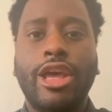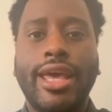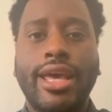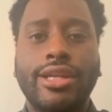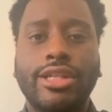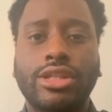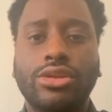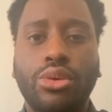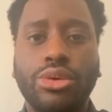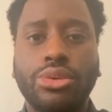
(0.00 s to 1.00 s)
And just
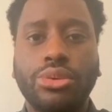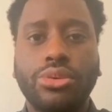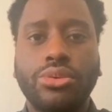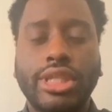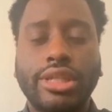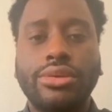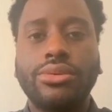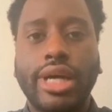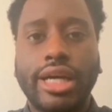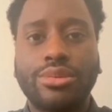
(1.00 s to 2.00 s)
going through, seeing
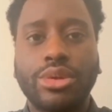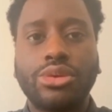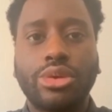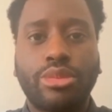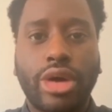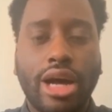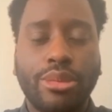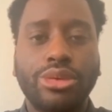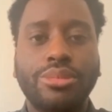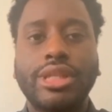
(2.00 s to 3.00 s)
you guys work through the
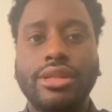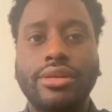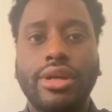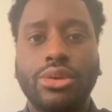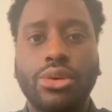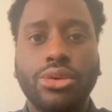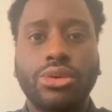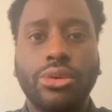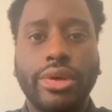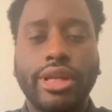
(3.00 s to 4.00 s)
problems and going
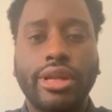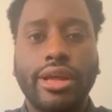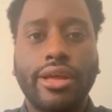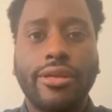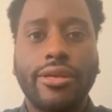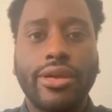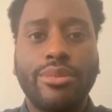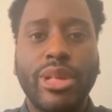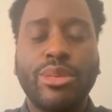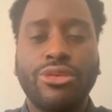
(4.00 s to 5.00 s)
through it,
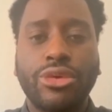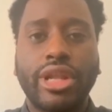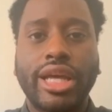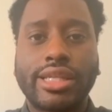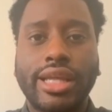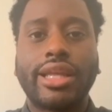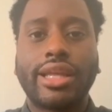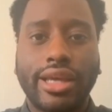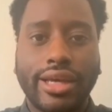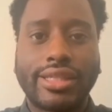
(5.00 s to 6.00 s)
it made me realize, like,
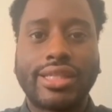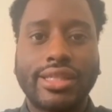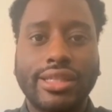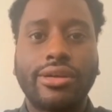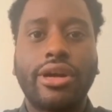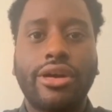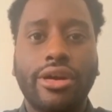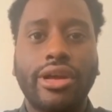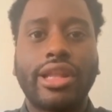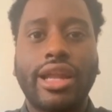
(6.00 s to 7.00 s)
yes, there
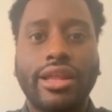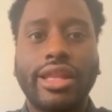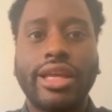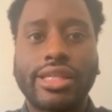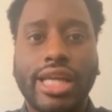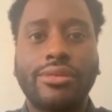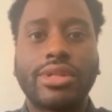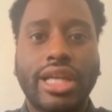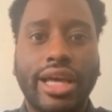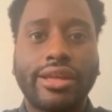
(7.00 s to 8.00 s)
are a lot of things I
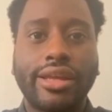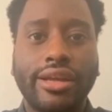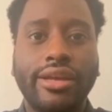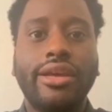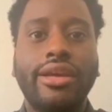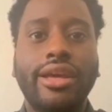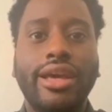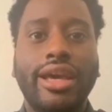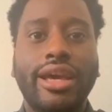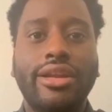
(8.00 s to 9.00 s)
was lacking.
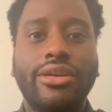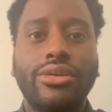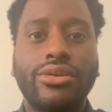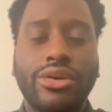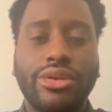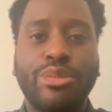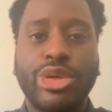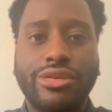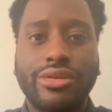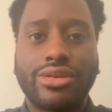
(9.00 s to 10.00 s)
And, you know, the
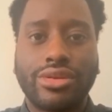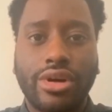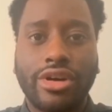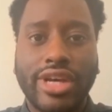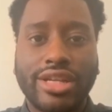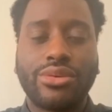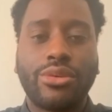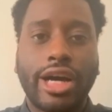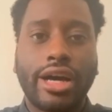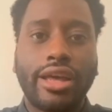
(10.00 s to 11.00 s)
mystery is solved. That's
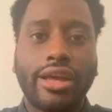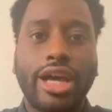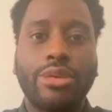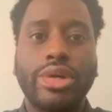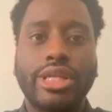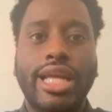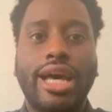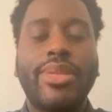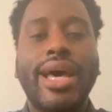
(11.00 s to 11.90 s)
why I was not